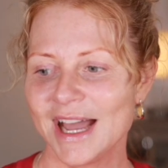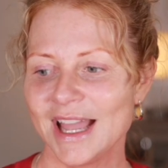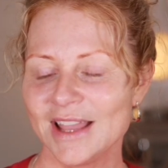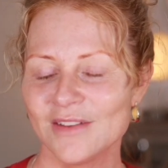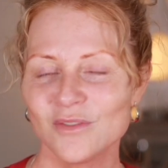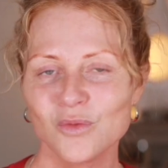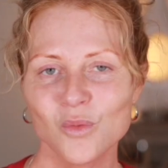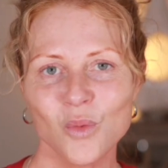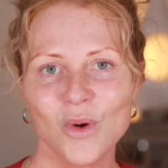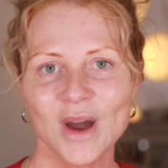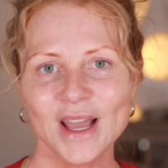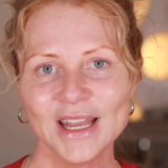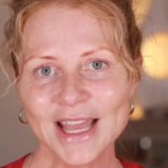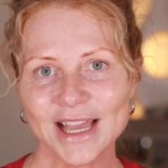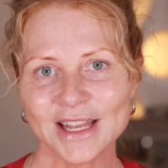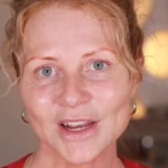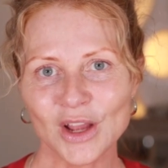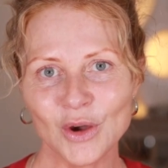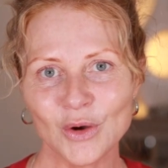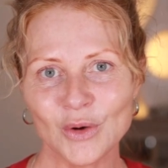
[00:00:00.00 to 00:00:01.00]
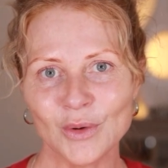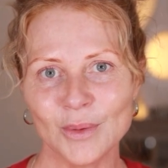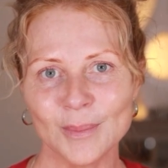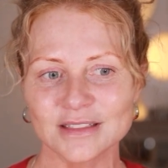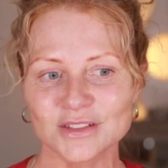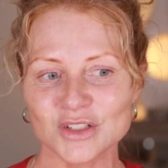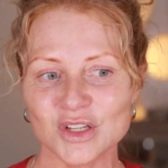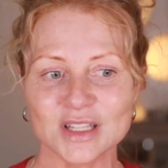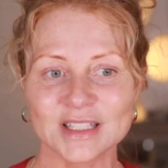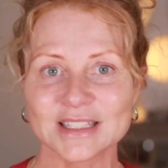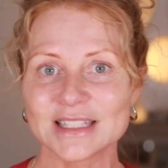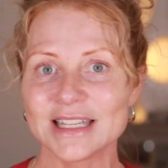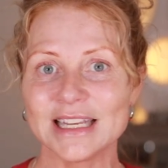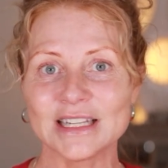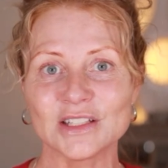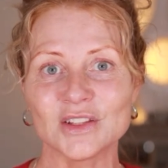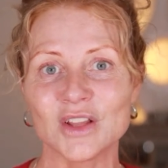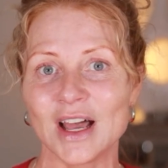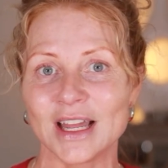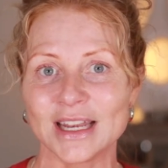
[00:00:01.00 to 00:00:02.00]
I have one at home. She doesn't eat
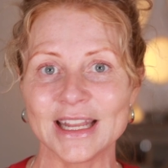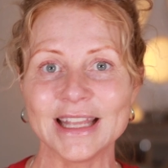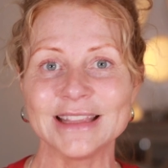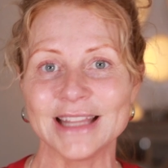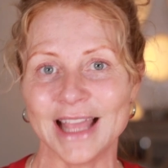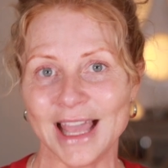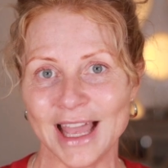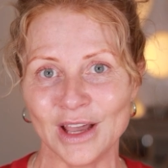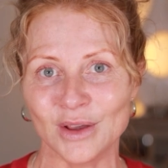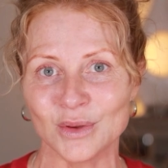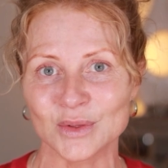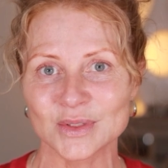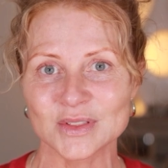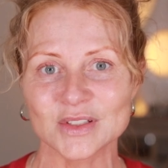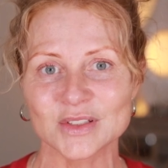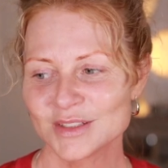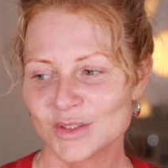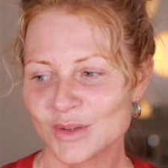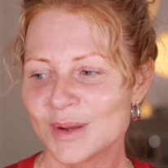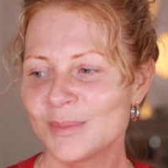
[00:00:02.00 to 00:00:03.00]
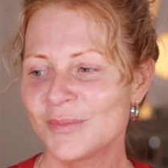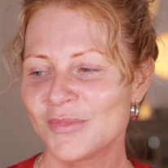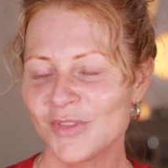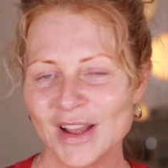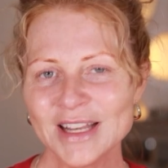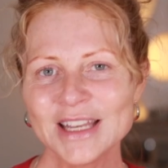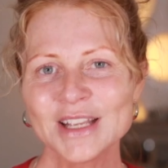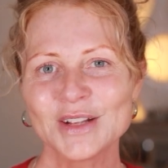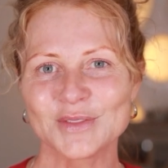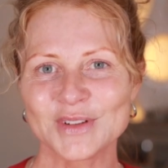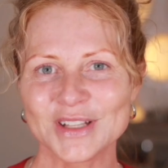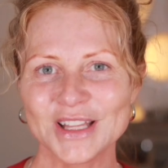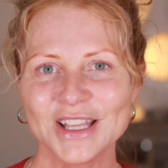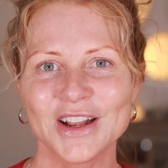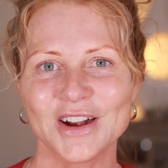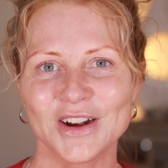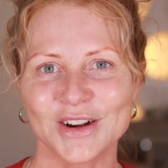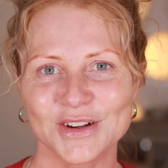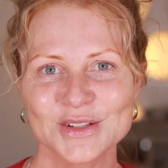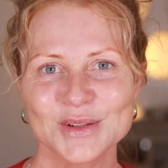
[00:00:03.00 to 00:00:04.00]
a lot in the house. So I'm finding it really
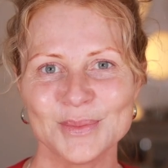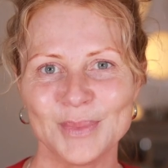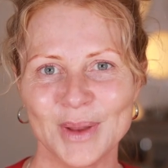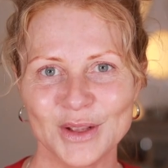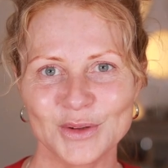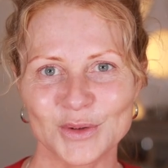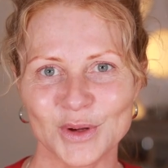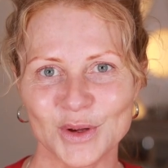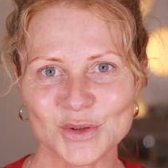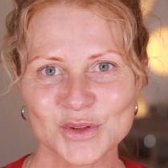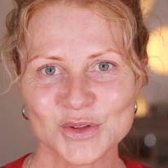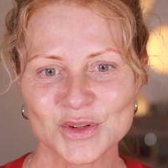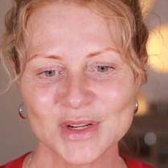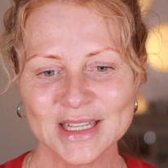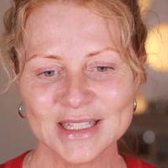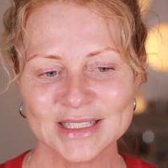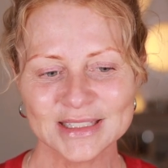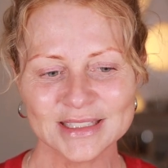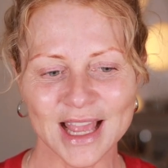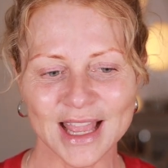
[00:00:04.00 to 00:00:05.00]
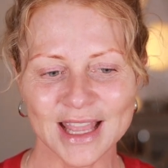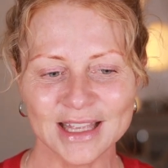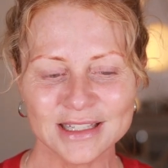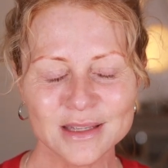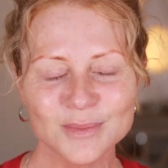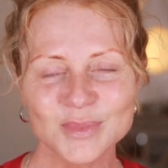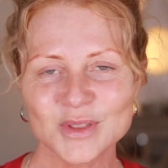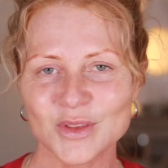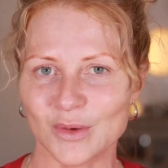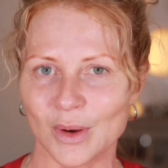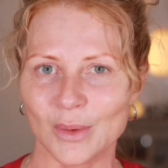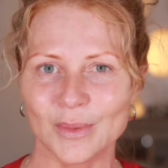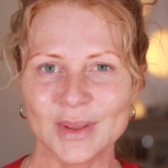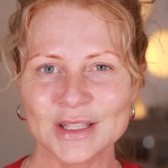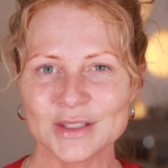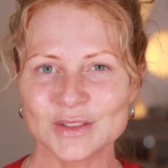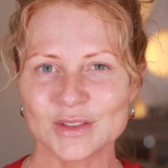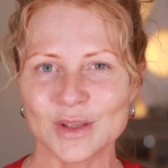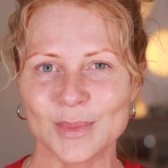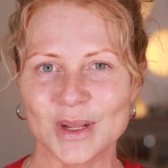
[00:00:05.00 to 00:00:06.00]
hard to buy groceries. I end up throwing
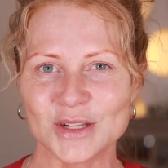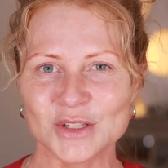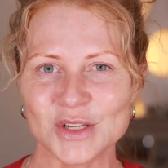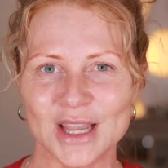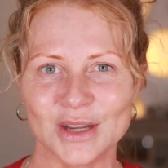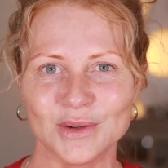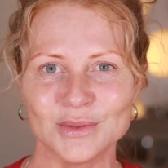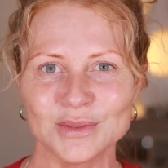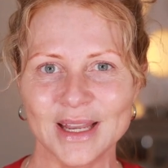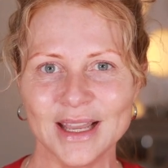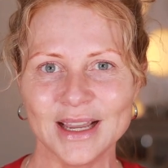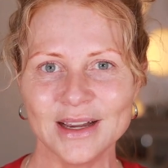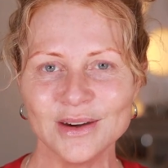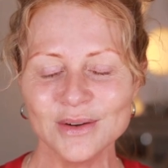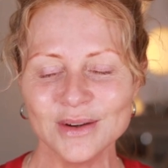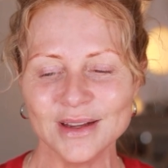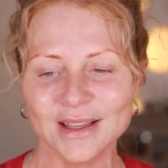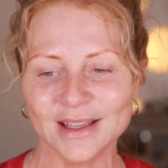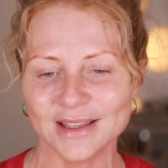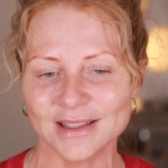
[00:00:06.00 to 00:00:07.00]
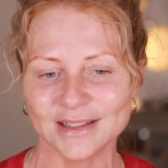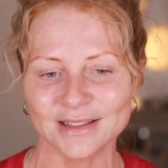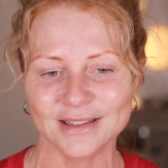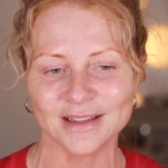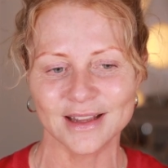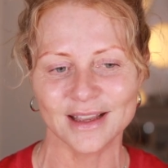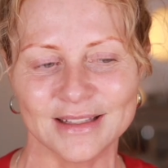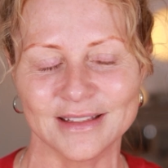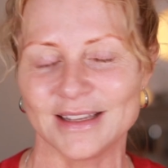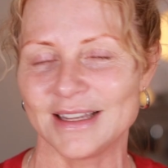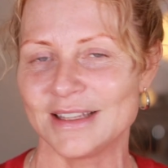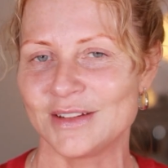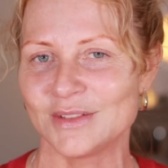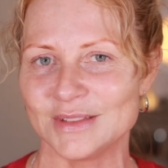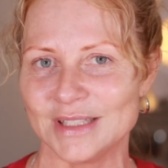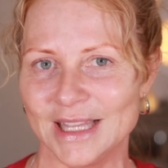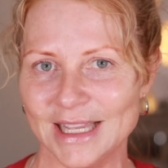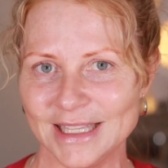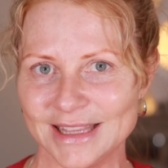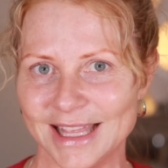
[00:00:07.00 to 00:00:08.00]
so much out now, and I
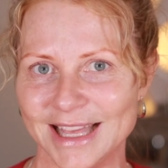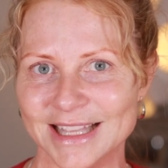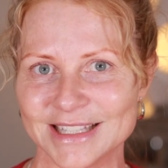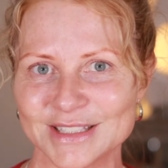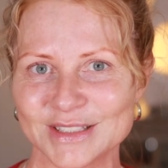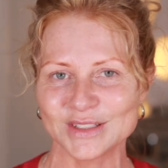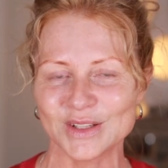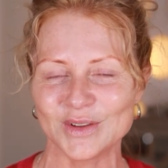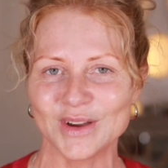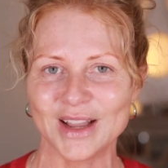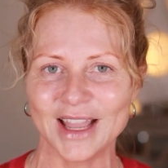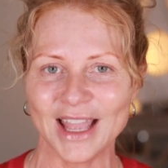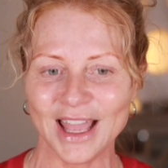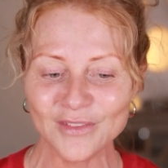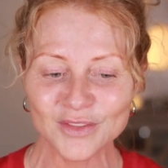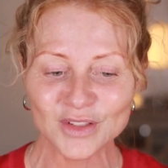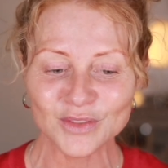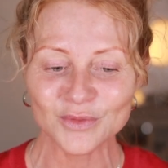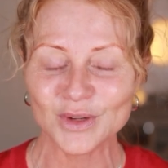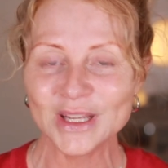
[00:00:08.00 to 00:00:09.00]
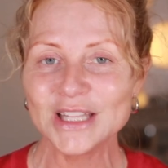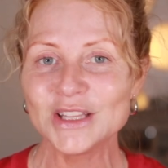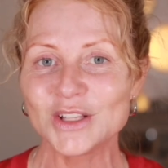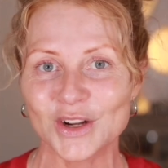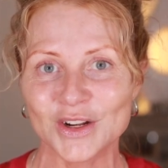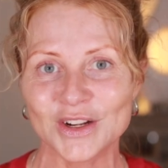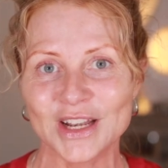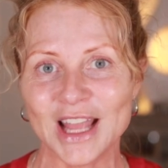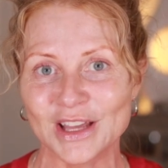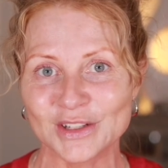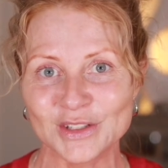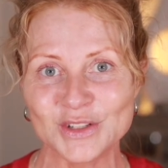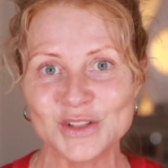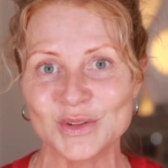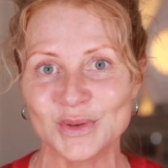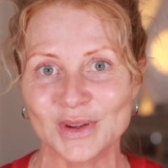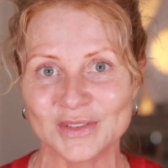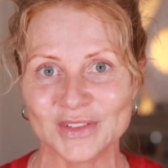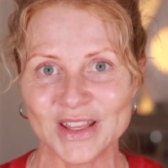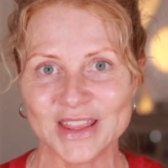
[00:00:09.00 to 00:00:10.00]
don't like that. So I have to relearn how to
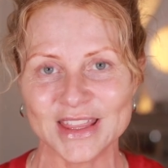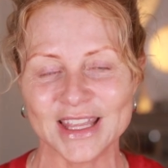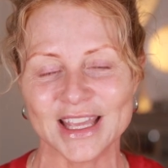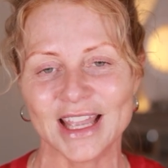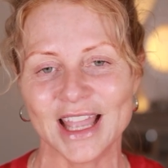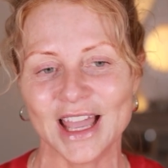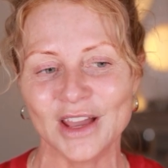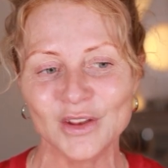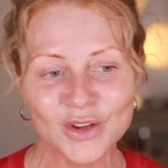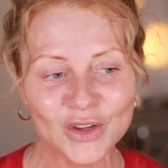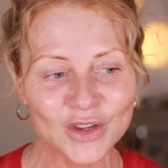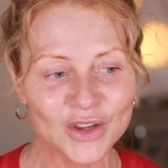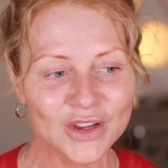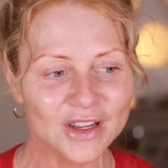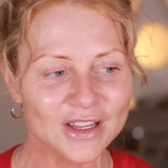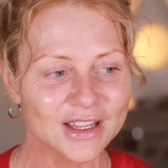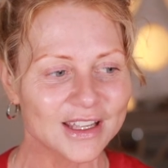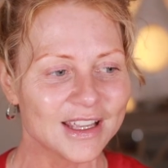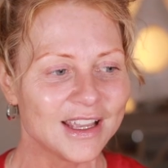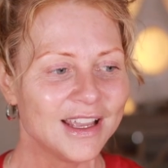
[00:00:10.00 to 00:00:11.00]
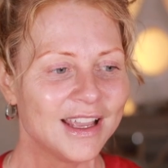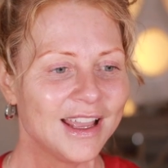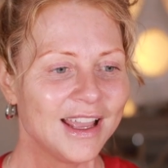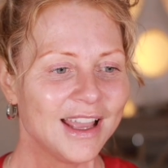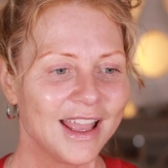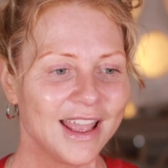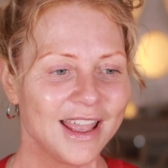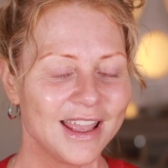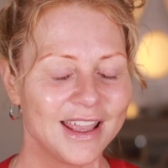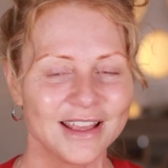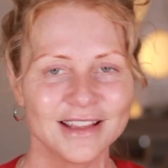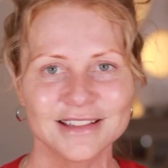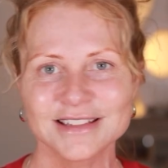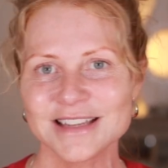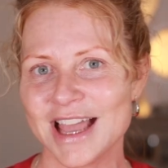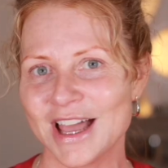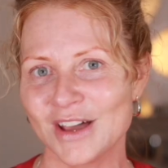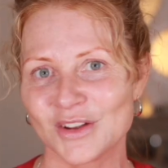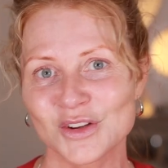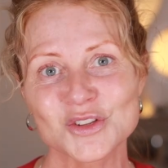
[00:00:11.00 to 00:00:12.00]
do everything, how to cook and
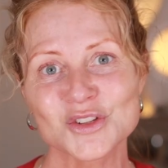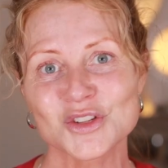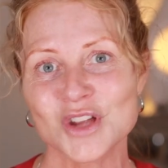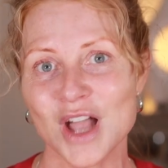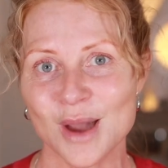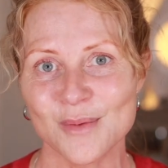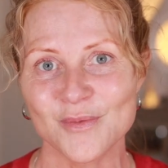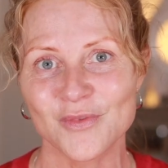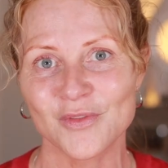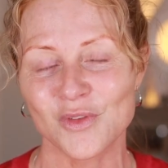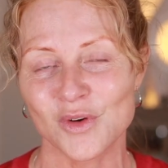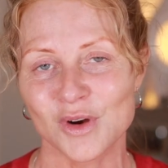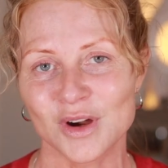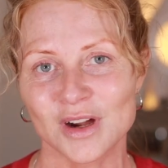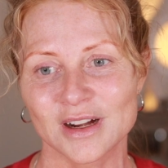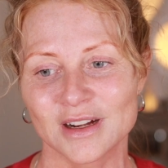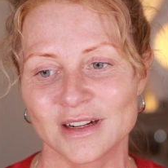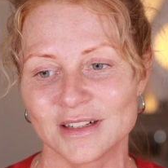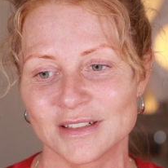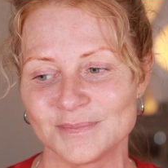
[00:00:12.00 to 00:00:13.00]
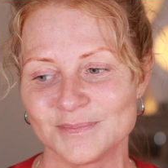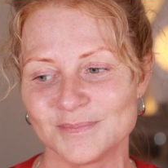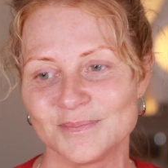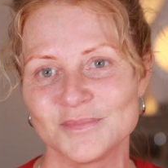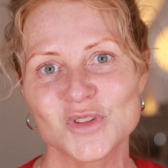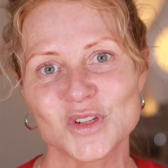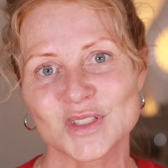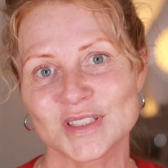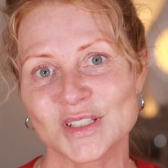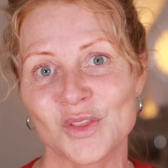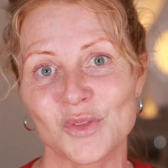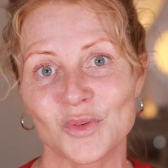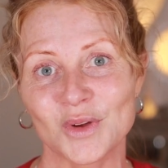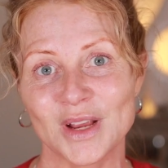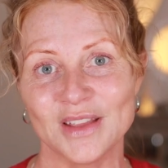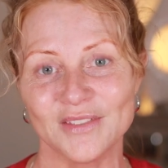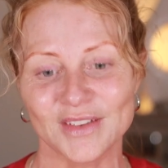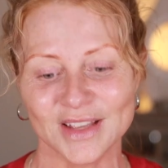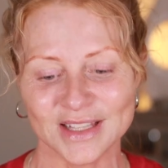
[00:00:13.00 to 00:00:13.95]
how to shop for just the three of